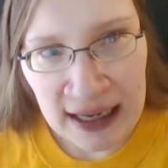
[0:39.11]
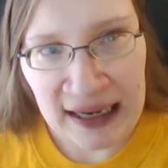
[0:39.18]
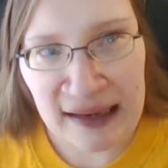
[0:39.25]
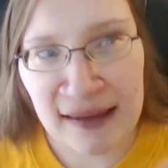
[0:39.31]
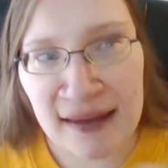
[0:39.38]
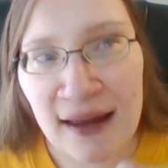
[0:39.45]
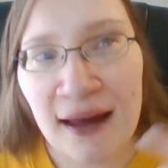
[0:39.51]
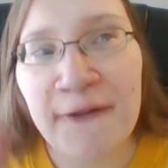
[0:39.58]

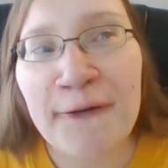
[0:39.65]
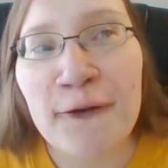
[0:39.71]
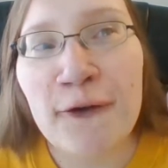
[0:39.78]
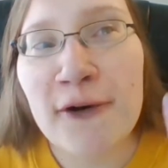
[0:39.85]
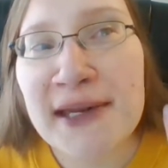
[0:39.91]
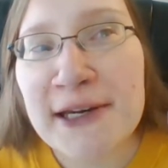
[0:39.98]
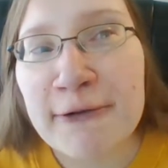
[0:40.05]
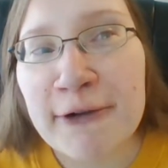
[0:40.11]
It's not
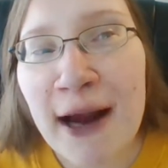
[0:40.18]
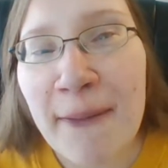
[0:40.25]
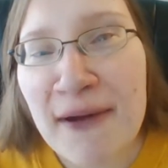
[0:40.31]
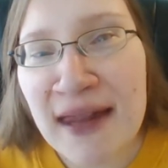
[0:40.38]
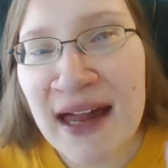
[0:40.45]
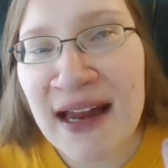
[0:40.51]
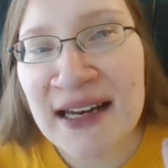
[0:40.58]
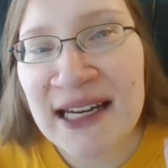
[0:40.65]
forced
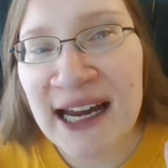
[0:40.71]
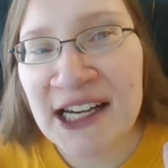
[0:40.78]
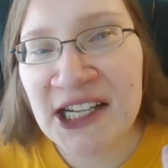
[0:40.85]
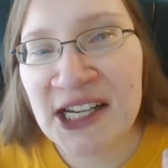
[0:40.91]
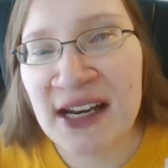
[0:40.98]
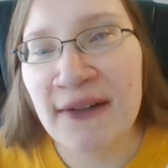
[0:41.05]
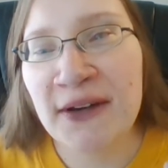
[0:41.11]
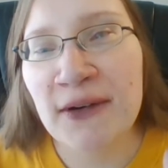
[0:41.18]

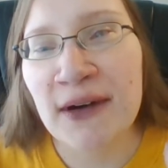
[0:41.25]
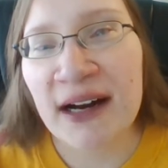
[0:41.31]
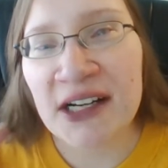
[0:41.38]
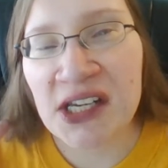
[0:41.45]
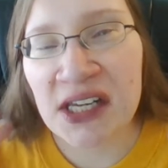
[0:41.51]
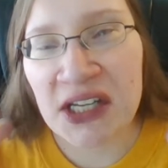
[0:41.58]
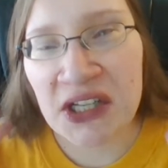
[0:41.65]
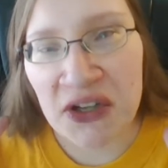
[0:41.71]
representation if you
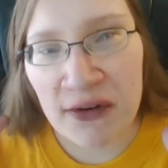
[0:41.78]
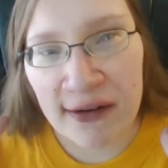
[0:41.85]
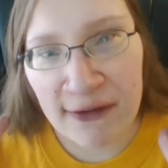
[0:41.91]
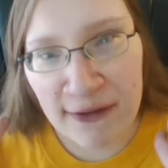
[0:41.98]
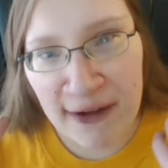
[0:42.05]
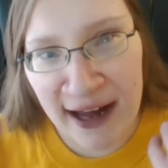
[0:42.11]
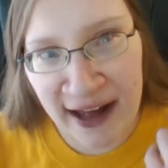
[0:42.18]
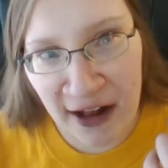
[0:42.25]
actually do it
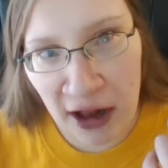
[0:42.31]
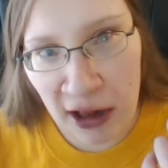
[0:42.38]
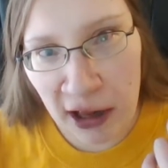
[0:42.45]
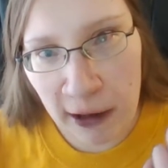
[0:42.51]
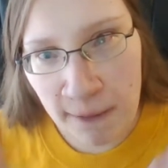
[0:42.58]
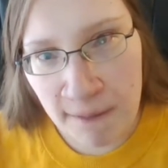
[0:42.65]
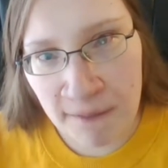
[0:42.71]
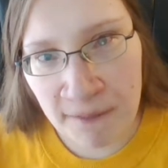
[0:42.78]
well.